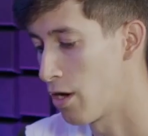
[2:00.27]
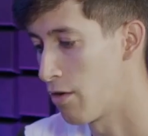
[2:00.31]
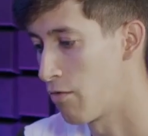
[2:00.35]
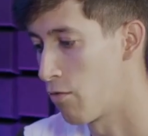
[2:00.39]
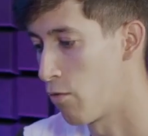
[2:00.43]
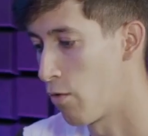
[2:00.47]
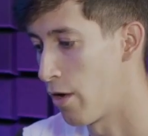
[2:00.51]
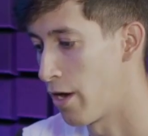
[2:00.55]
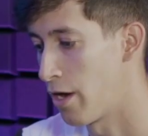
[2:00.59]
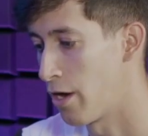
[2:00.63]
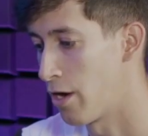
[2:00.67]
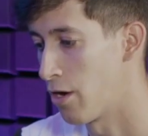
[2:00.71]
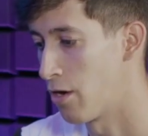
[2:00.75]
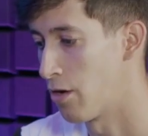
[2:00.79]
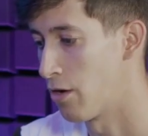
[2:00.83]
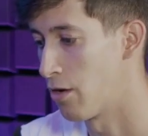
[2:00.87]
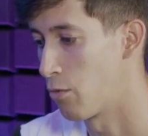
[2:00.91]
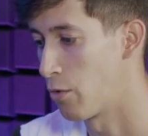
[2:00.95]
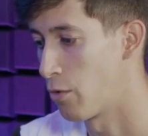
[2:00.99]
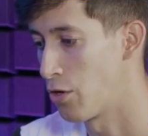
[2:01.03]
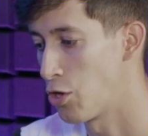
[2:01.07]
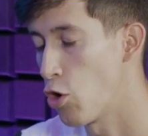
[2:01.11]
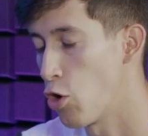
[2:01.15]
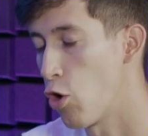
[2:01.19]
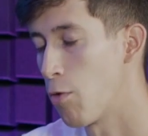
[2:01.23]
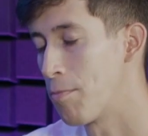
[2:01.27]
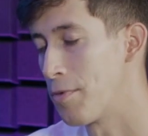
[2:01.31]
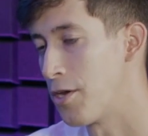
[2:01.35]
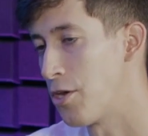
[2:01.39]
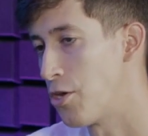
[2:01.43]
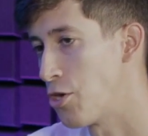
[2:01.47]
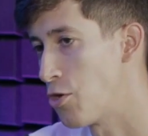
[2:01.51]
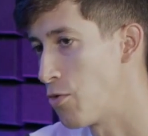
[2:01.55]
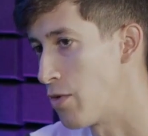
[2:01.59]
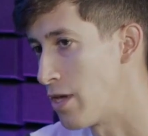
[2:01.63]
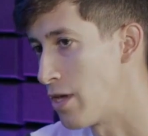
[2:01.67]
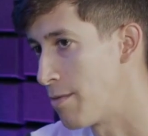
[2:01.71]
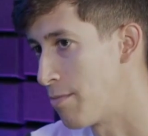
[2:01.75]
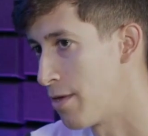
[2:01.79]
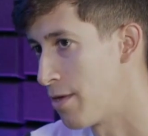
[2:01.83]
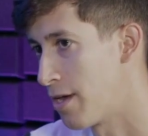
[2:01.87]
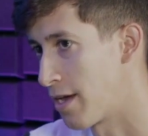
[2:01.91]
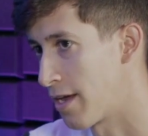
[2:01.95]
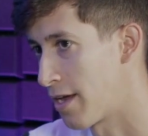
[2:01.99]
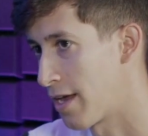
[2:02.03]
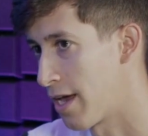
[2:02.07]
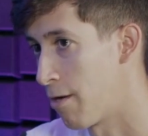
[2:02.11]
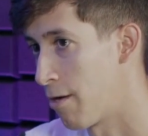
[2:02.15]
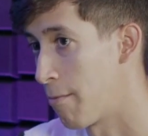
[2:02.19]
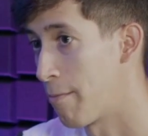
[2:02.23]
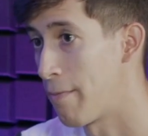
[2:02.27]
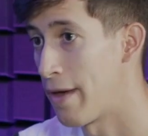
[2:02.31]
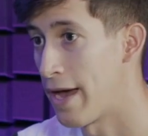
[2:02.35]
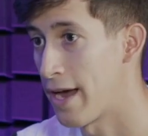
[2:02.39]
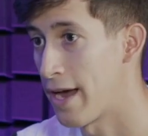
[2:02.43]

of where when you open a new eBay account